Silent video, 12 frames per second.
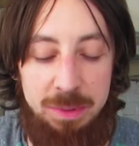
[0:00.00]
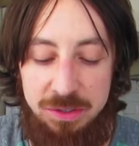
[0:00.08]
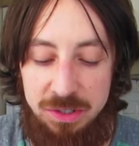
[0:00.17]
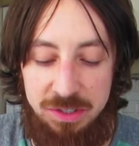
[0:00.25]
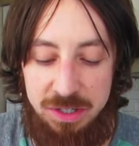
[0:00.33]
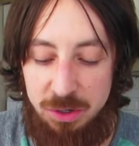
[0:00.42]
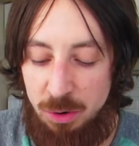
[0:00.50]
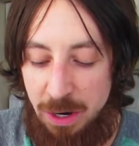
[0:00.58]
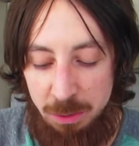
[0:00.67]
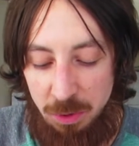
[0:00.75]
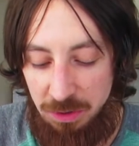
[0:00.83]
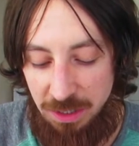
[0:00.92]
Is just
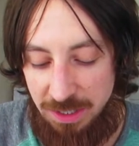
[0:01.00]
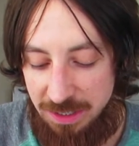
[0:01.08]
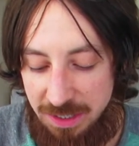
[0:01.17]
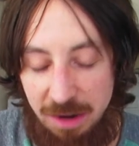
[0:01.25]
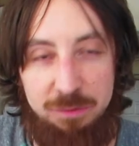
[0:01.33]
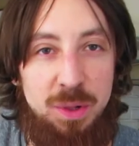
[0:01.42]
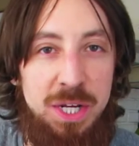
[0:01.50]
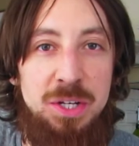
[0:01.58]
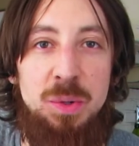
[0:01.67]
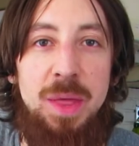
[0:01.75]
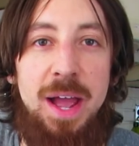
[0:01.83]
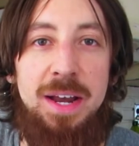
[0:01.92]
incredible. Like, definitely
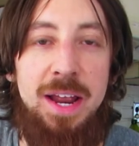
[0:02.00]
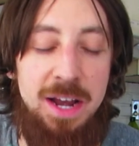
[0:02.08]
do that.